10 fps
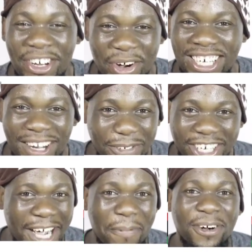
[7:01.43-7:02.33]
know what I'm
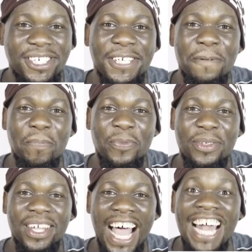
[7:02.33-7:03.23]
talking about.
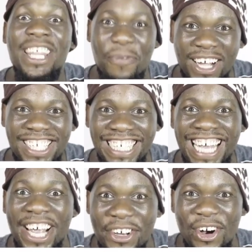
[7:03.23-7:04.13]
And the fact is that
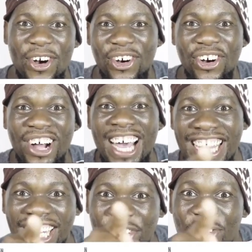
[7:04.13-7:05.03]
I know
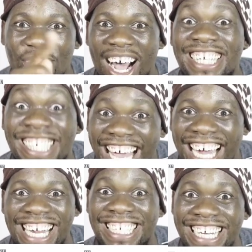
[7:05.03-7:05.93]
that you are
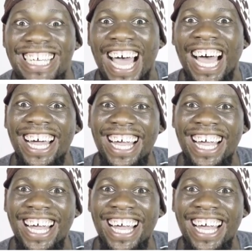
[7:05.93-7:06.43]
scared as a leader.